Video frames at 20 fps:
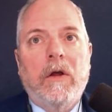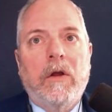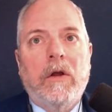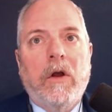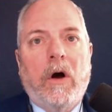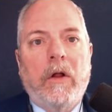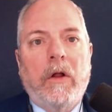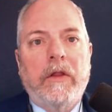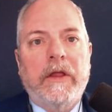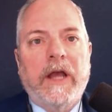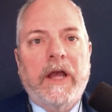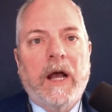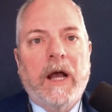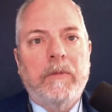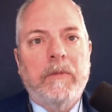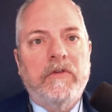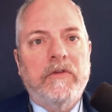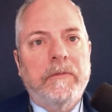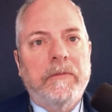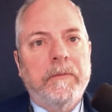call the
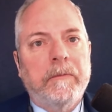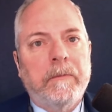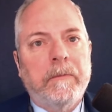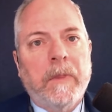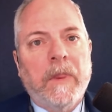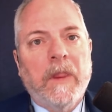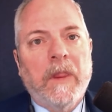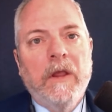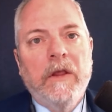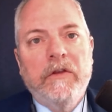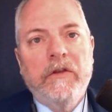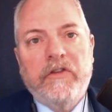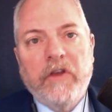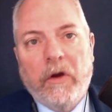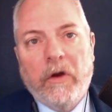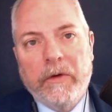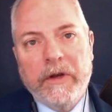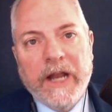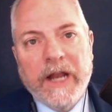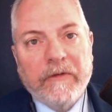cops?
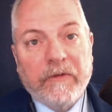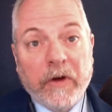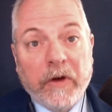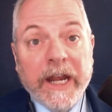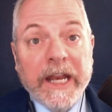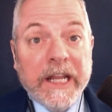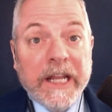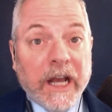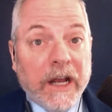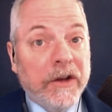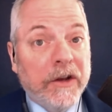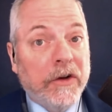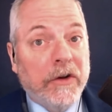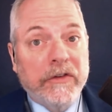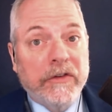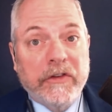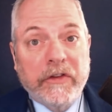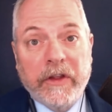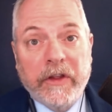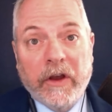So now, for any gun
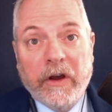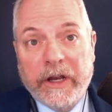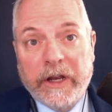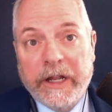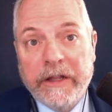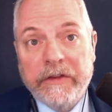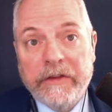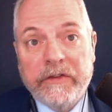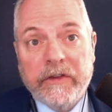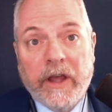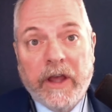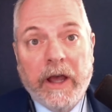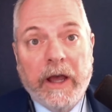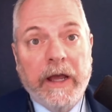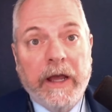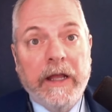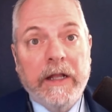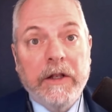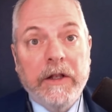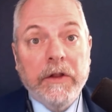nerds in the audience,
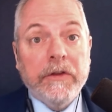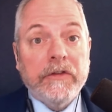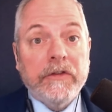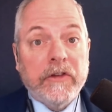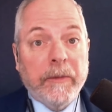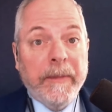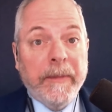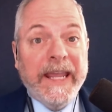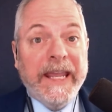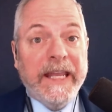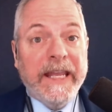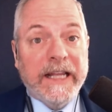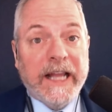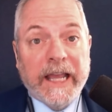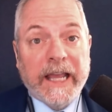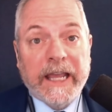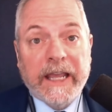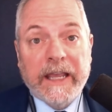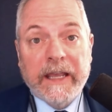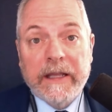uh, it looks to me
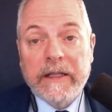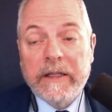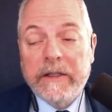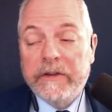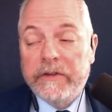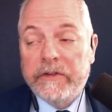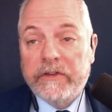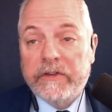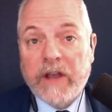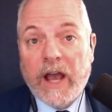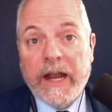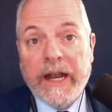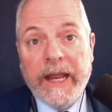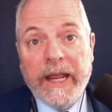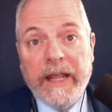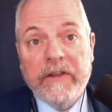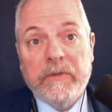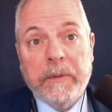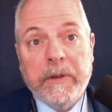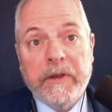like Scott
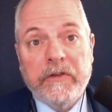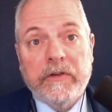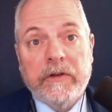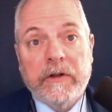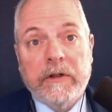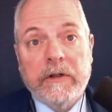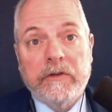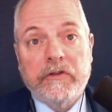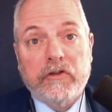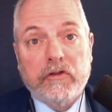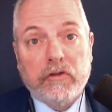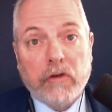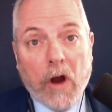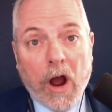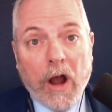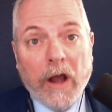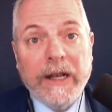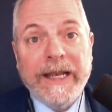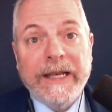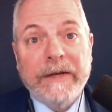Hayes' pistol
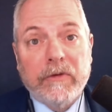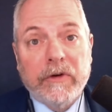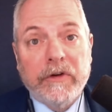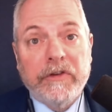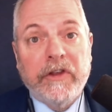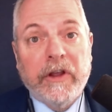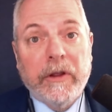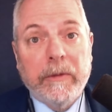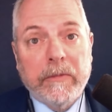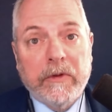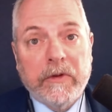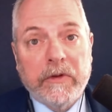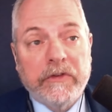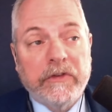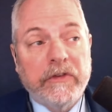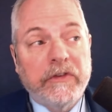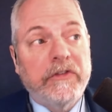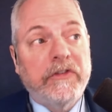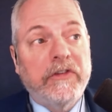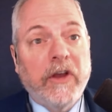strongly
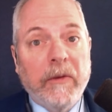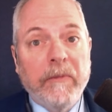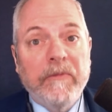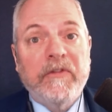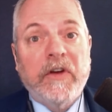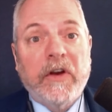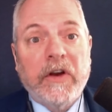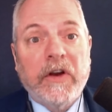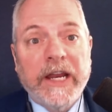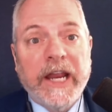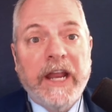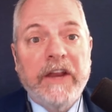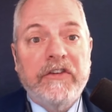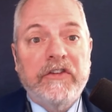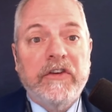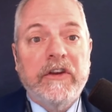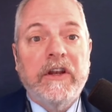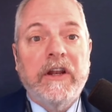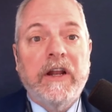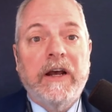resembles some
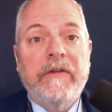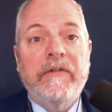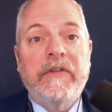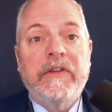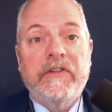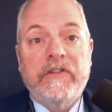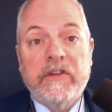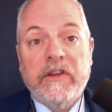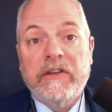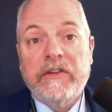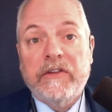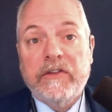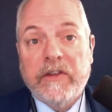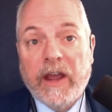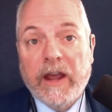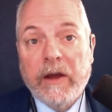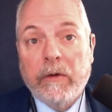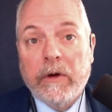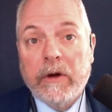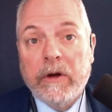variation of the Sig
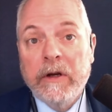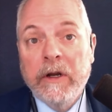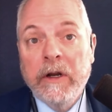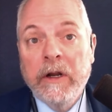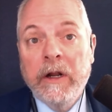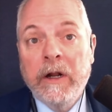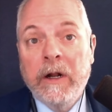Sauer